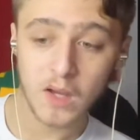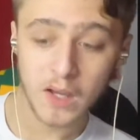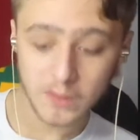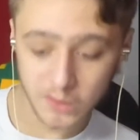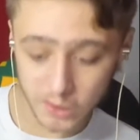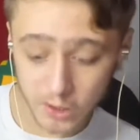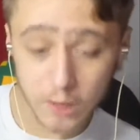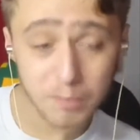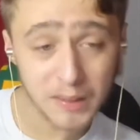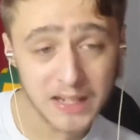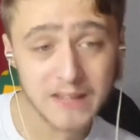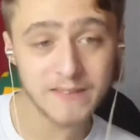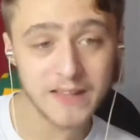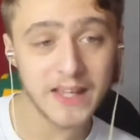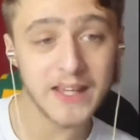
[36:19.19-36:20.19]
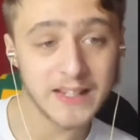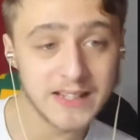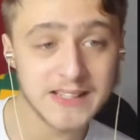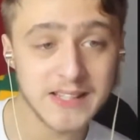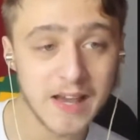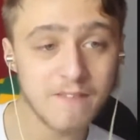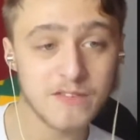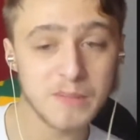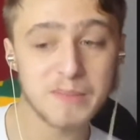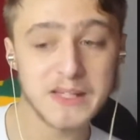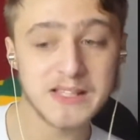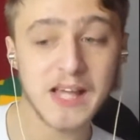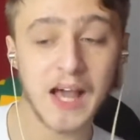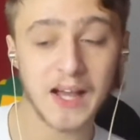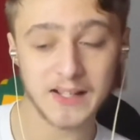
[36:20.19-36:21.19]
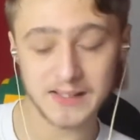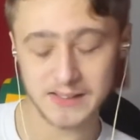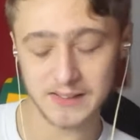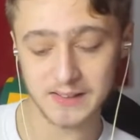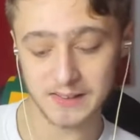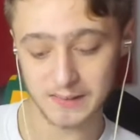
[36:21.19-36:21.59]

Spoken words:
Yeah. Do you believe that he deserved to be sacked?